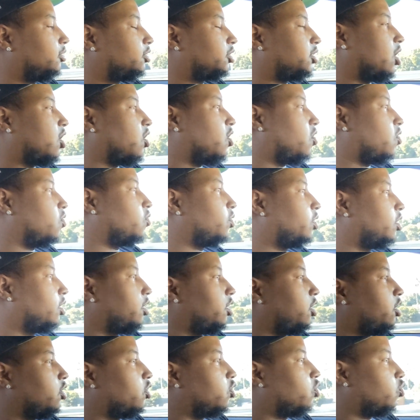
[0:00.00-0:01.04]
So
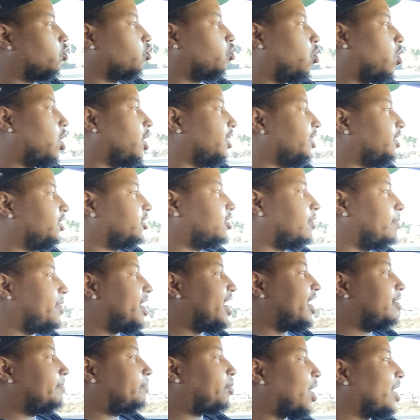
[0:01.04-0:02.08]
one, the
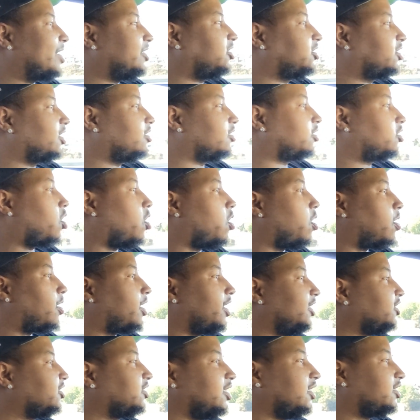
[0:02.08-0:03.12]
main prices of the
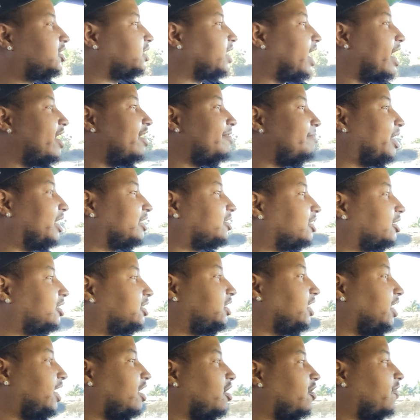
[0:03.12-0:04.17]
car is the same as the
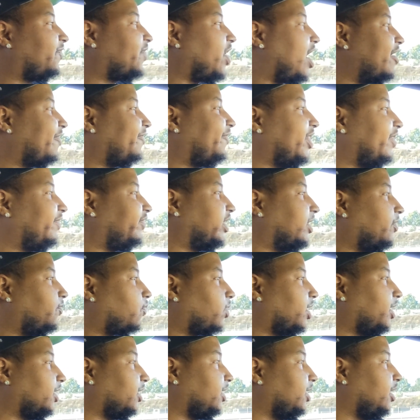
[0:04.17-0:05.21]
CL550,
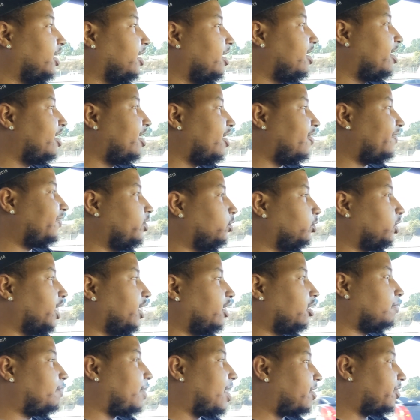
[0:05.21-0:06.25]
really. If you
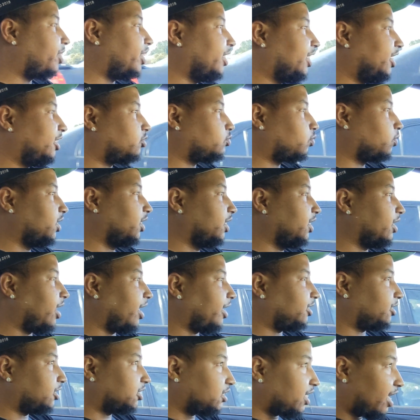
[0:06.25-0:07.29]
think about it, it's really
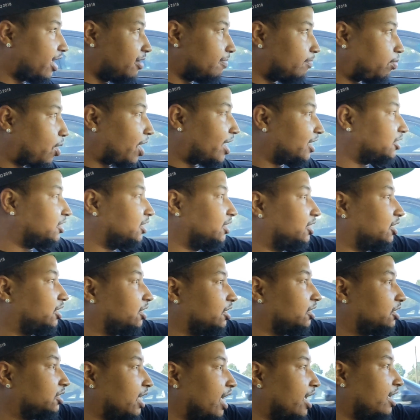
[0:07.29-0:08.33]
like the same prices,
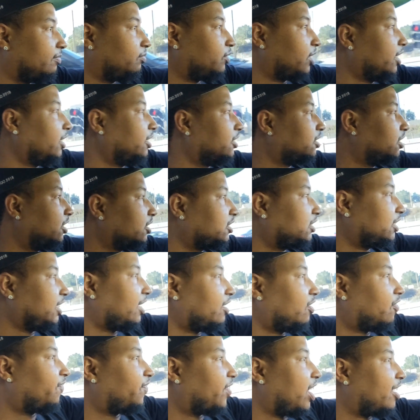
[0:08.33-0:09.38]
is the same thing as the
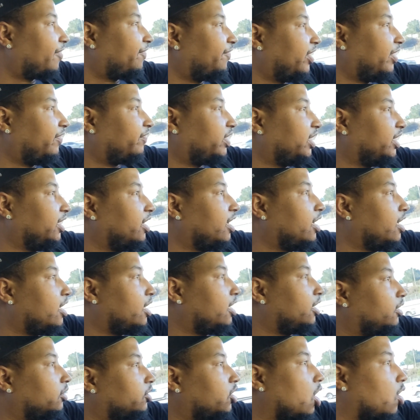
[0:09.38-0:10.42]

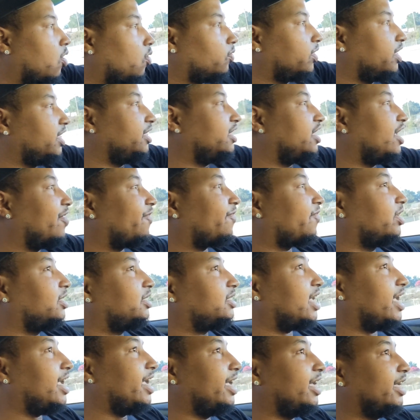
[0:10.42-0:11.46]
CL550. The only
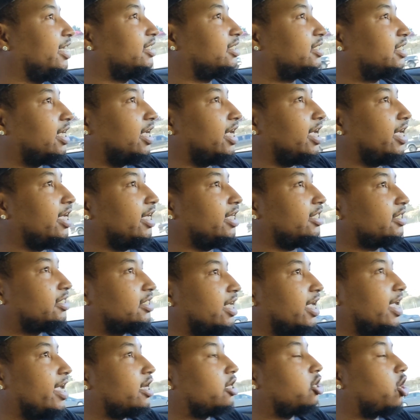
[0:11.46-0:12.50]
difference is
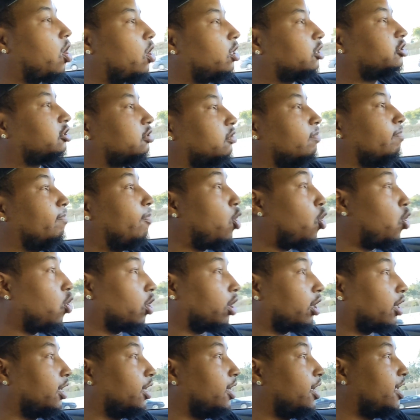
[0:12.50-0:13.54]
it costs
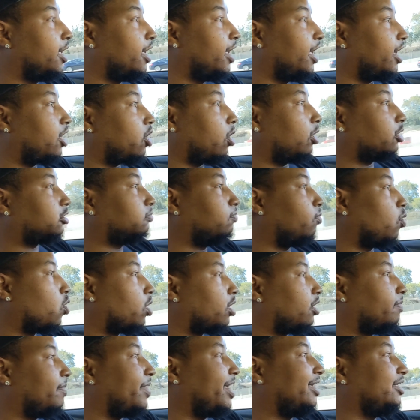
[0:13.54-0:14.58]
more. It costs
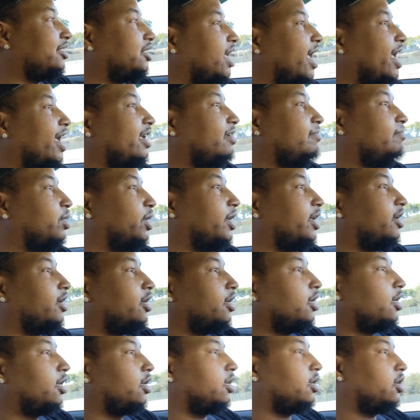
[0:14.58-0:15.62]
more to maintain, but
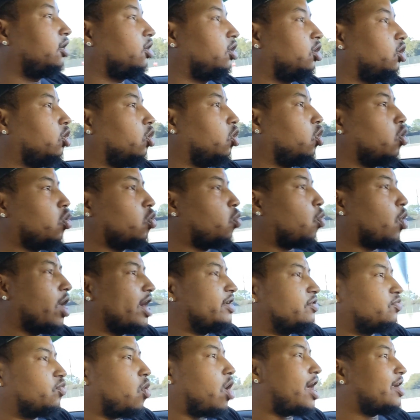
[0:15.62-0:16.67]

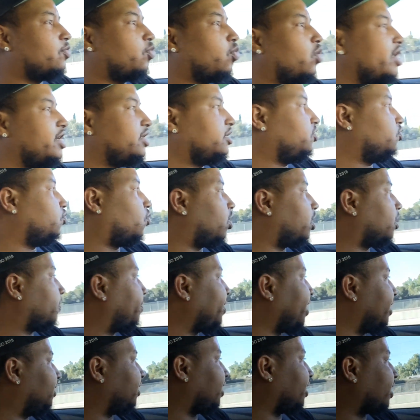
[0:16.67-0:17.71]
why wouldn't you want
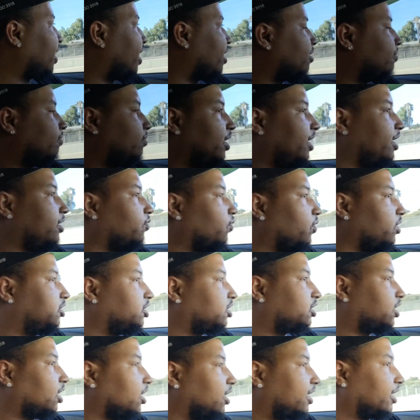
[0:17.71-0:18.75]
to pay that kind of money when
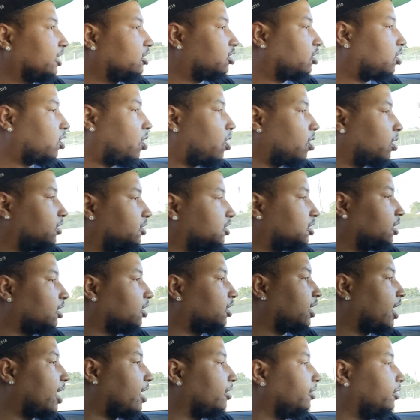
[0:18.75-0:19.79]
just look at the car? Just
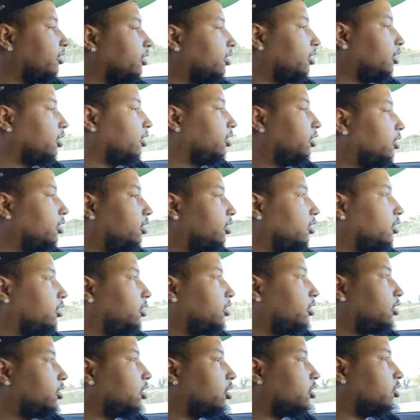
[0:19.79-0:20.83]
look how,
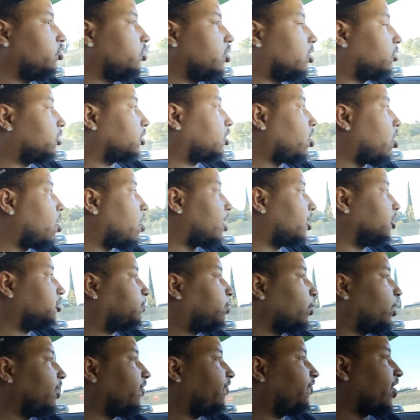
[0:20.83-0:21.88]
you know, the car is
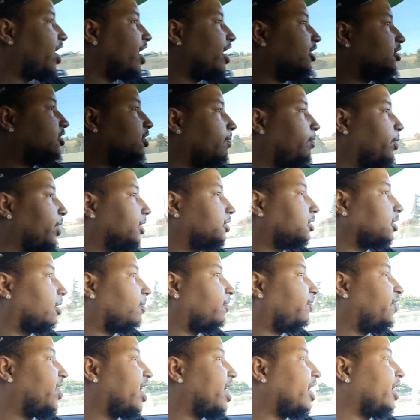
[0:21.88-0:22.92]
pretty fast. It picks
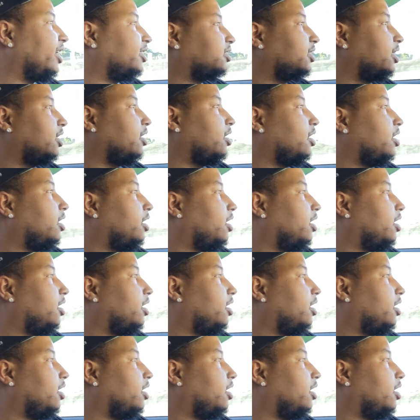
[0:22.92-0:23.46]
up fast.